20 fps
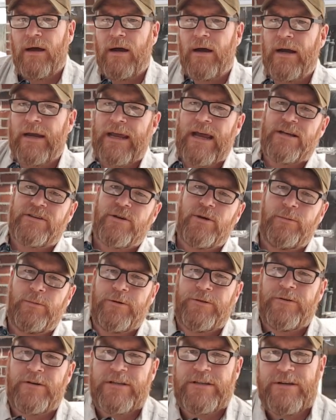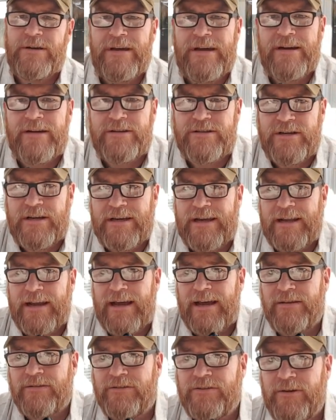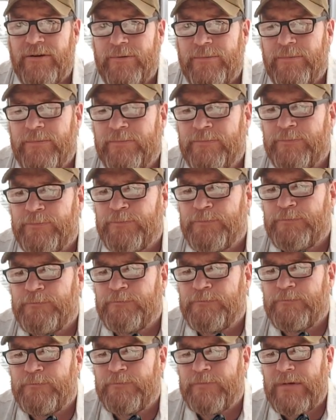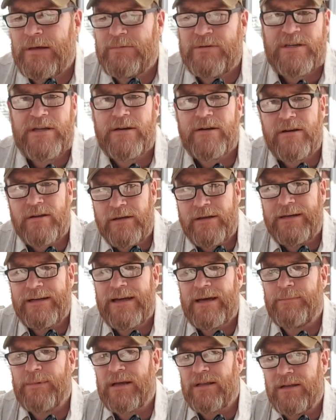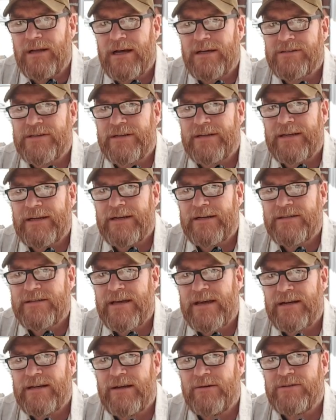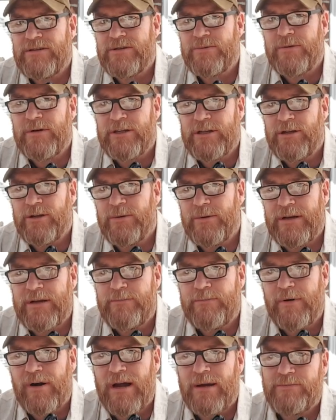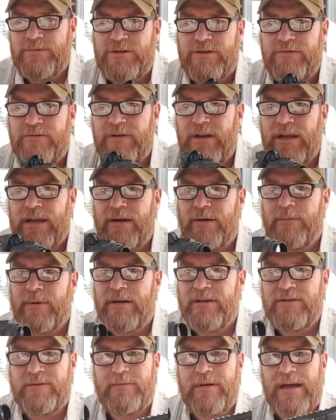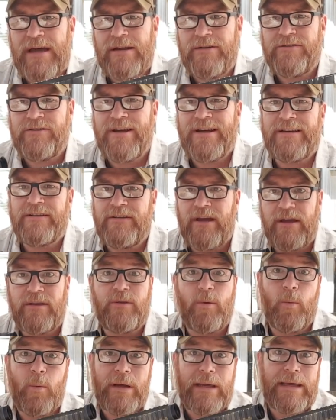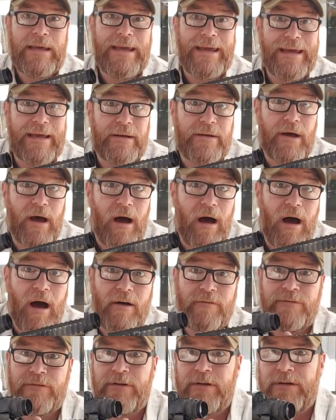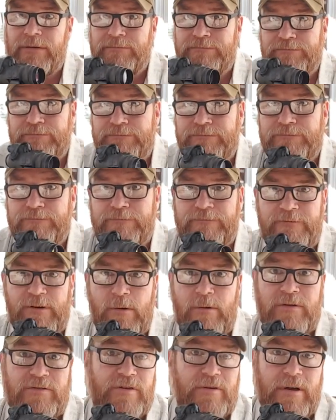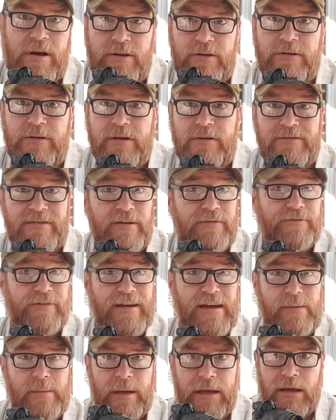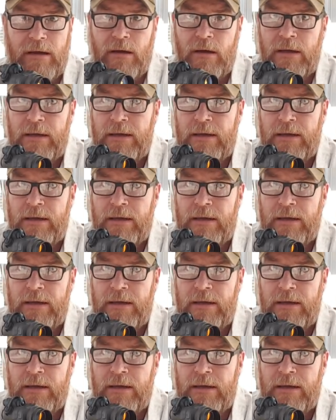All right, guys, Good Old Boy 32 here. Check it out. So I'm sitting there cleaning out my closet, and I decided I just wanted to do an impromptu video because I'm kind of trying to take the weekend off to focus on other things like family.